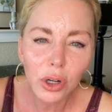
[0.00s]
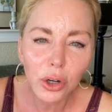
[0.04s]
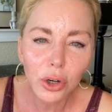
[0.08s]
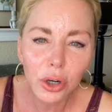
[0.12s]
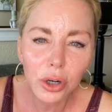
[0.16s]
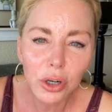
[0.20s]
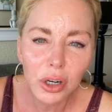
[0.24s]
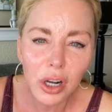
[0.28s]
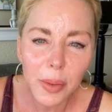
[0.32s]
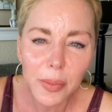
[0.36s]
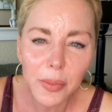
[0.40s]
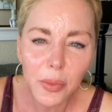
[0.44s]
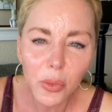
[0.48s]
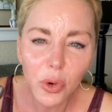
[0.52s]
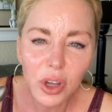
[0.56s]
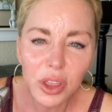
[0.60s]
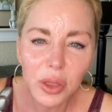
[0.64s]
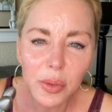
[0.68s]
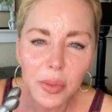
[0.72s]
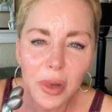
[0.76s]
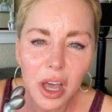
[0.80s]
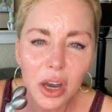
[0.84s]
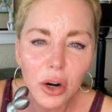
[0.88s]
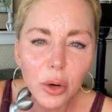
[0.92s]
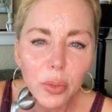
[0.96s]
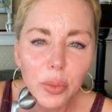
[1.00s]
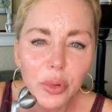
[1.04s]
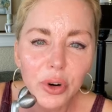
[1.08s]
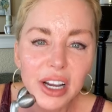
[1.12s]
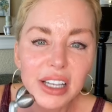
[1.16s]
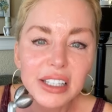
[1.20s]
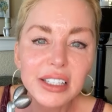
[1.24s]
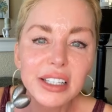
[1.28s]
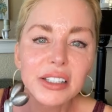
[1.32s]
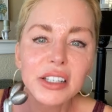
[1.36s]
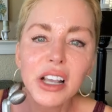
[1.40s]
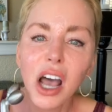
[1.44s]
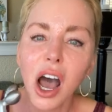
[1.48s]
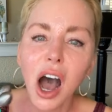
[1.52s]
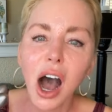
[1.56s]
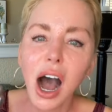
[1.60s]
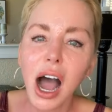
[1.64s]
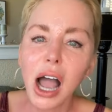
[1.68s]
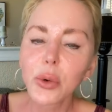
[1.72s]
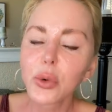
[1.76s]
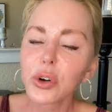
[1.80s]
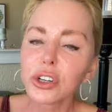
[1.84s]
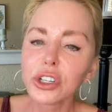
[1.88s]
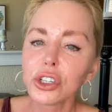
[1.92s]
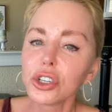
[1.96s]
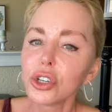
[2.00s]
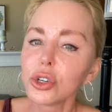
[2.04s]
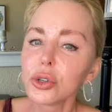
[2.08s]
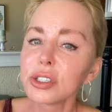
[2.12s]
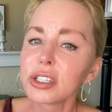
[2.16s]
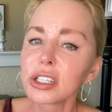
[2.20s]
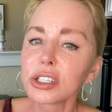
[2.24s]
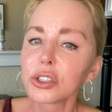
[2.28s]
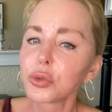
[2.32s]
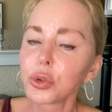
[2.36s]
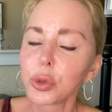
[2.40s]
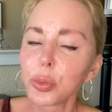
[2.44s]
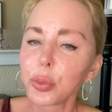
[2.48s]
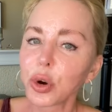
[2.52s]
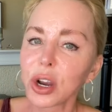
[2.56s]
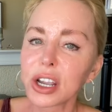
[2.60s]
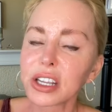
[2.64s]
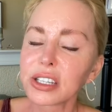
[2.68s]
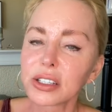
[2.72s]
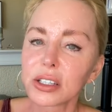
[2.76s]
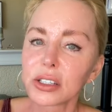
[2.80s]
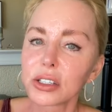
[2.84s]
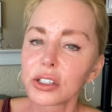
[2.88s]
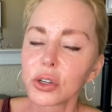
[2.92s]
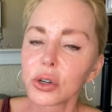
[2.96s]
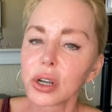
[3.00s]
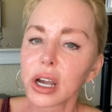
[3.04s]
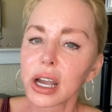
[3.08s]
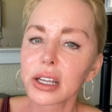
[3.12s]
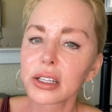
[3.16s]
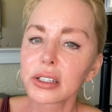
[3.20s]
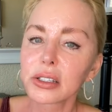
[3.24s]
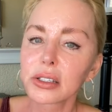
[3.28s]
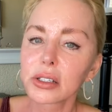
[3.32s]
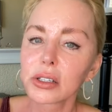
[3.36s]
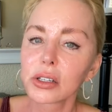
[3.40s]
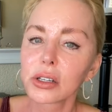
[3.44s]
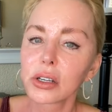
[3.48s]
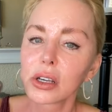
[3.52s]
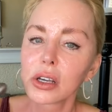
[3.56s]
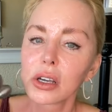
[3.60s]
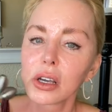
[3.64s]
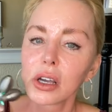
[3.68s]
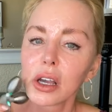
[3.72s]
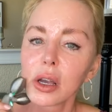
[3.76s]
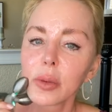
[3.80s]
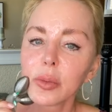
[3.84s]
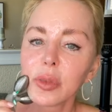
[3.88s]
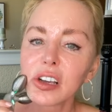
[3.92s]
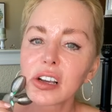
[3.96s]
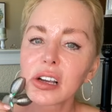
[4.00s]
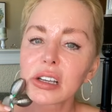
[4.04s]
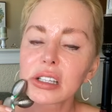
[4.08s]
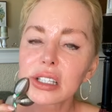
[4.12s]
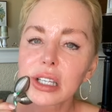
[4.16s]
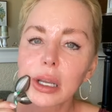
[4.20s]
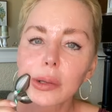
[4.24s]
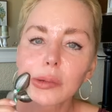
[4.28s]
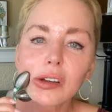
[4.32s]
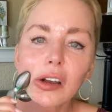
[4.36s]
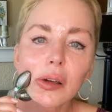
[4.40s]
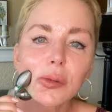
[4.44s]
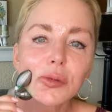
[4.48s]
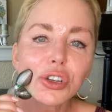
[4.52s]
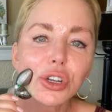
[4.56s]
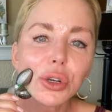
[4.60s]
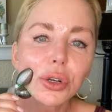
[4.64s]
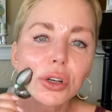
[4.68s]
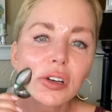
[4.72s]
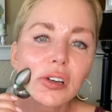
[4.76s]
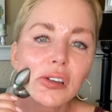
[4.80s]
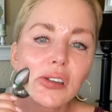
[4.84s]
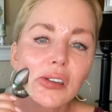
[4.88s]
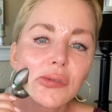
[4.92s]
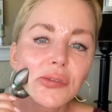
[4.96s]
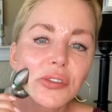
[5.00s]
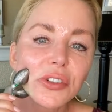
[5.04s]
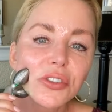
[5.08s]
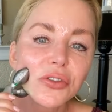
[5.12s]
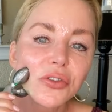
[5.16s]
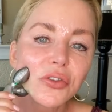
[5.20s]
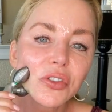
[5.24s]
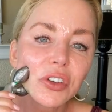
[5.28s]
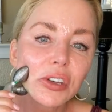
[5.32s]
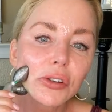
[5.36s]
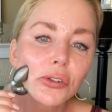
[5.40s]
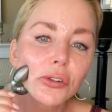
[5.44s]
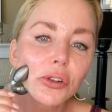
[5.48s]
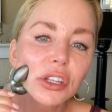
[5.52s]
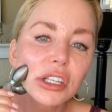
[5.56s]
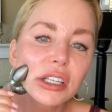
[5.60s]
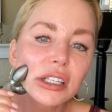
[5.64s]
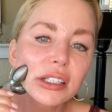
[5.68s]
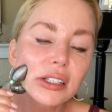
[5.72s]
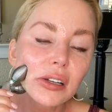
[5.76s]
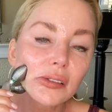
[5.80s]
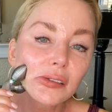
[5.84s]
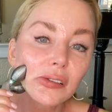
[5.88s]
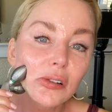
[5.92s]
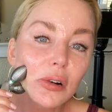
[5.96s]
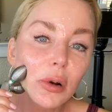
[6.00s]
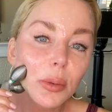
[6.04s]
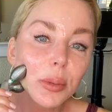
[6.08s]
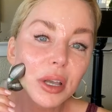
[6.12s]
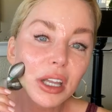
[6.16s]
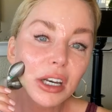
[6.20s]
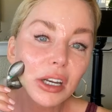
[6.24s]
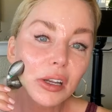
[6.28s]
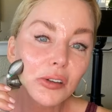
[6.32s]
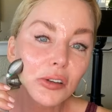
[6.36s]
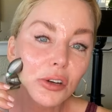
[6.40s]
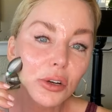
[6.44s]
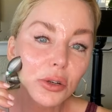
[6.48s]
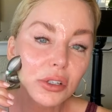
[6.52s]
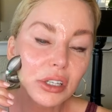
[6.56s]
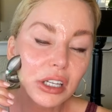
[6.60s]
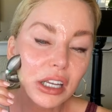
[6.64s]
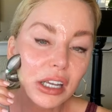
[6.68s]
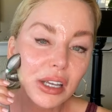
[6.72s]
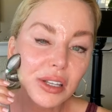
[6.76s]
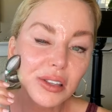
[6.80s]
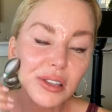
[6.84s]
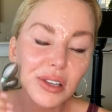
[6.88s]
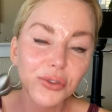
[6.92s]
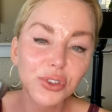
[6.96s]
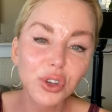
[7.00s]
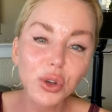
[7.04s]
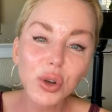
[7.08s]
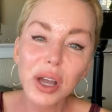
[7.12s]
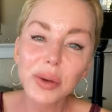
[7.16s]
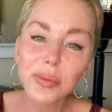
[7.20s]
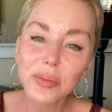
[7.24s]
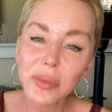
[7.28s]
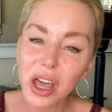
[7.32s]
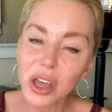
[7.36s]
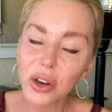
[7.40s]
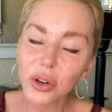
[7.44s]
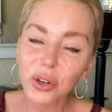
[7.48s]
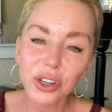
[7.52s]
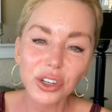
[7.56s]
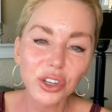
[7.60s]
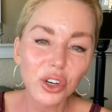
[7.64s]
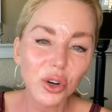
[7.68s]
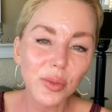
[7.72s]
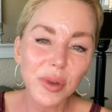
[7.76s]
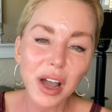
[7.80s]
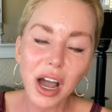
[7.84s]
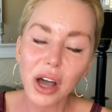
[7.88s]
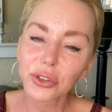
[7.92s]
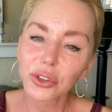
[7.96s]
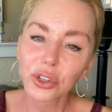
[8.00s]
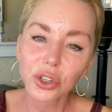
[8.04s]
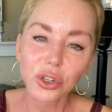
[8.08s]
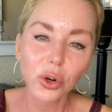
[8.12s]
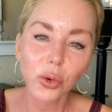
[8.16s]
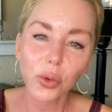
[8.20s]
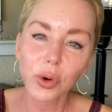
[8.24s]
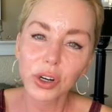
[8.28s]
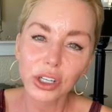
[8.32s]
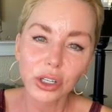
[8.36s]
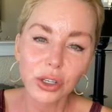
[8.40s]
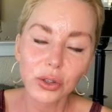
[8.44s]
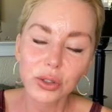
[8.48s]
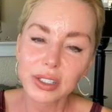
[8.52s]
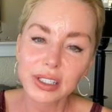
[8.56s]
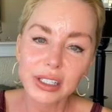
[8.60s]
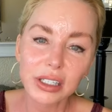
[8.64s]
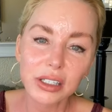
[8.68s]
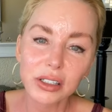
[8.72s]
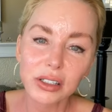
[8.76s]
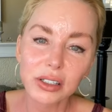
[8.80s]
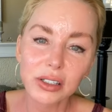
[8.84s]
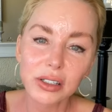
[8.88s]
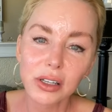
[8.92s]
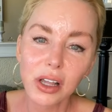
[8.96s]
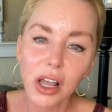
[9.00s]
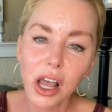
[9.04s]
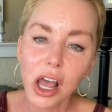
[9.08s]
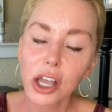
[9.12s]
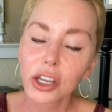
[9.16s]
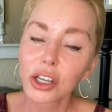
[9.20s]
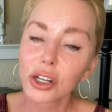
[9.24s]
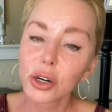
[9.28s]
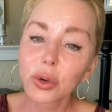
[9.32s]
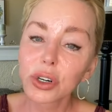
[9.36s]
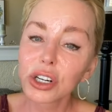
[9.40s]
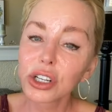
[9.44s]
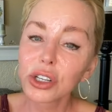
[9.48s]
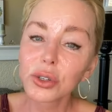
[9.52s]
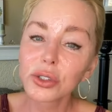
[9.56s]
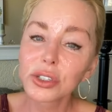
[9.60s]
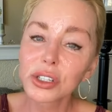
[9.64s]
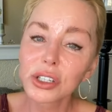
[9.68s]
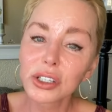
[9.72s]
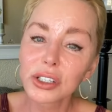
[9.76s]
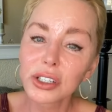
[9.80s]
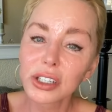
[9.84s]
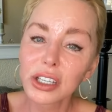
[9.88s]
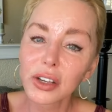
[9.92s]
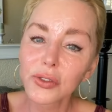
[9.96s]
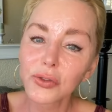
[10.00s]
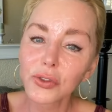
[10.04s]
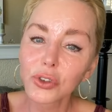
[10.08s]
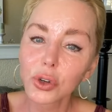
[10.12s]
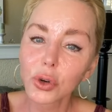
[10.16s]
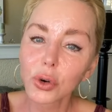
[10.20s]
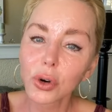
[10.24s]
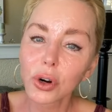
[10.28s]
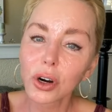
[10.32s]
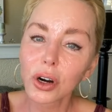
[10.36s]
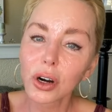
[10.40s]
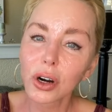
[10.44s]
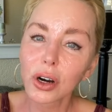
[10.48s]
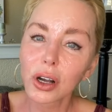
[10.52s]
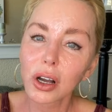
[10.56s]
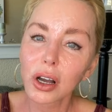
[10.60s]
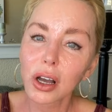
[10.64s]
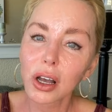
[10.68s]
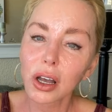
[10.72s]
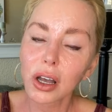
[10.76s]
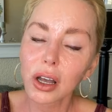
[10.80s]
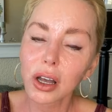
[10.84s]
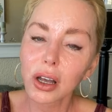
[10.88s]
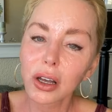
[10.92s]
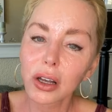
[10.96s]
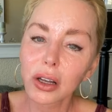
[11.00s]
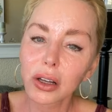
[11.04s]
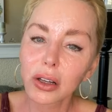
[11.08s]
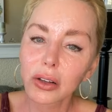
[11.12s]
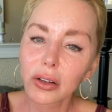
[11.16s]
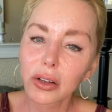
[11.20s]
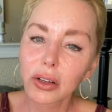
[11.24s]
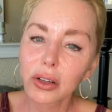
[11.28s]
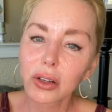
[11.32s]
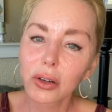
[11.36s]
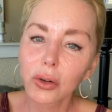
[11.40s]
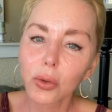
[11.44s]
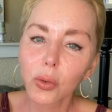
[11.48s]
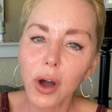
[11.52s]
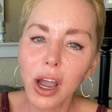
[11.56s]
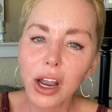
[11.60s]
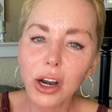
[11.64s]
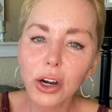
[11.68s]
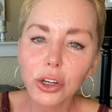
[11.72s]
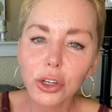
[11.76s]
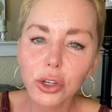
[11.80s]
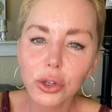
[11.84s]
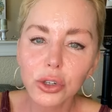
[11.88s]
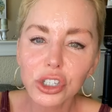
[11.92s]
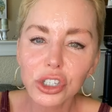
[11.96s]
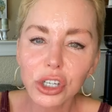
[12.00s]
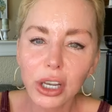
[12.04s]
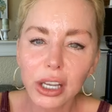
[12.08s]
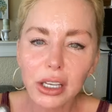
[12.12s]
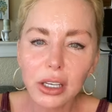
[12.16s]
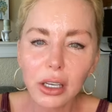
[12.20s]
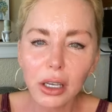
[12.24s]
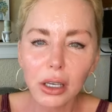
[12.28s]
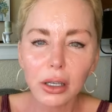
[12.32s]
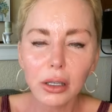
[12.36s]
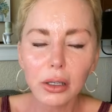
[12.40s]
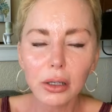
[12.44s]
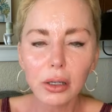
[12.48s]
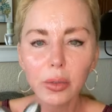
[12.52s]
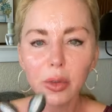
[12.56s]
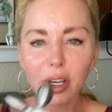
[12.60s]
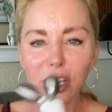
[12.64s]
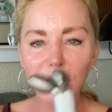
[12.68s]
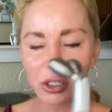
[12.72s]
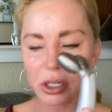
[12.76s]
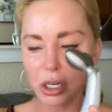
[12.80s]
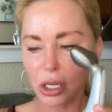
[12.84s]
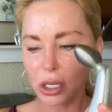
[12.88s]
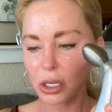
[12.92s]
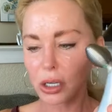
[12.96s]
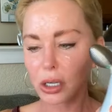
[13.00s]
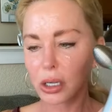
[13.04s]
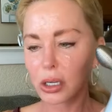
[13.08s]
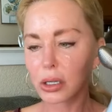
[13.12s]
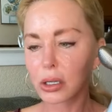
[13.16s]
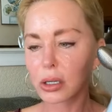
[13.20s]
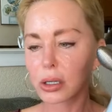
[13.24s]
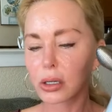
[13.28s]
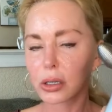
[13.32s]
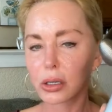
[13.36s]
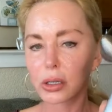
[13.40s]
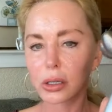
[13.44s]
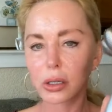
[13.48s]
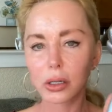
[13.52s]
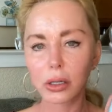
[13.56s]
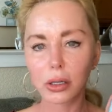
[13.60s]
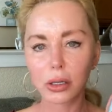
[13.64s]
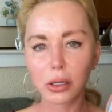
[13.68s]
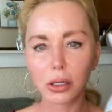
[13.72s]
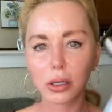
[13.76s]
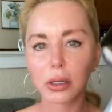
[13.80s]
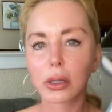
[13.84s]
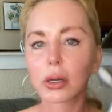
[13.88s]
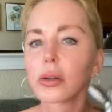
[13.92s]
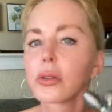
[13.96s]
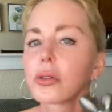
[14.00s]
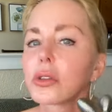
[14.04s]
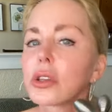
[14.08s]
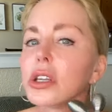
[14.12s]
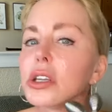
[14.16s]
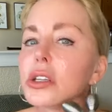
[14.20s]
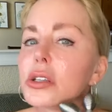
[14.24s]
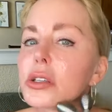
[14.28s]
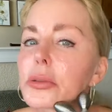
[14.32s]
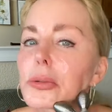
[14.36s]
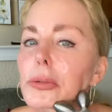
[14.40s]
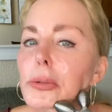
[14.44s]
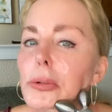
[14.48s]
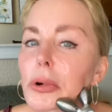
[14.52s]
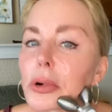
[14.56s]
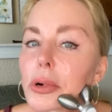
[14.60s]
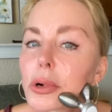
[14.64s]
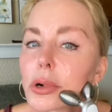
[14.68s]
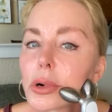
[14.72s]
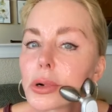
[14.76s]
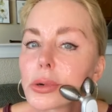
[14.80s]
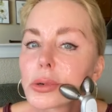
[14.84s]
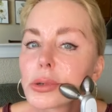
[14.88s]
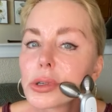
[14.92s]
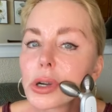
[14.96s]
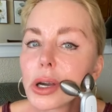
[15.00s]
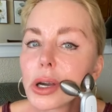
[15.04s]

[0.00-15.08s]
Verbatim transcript: will hurt um, with metal braces. I wouldn't use this with braces, you guys, because sometimes you can even feel this a little bit in your teeth. If you had metal in your mouth, you don't want to use this. You don't want to use this if you're, uh, why are you shaking? Am I shaking? I don't think so.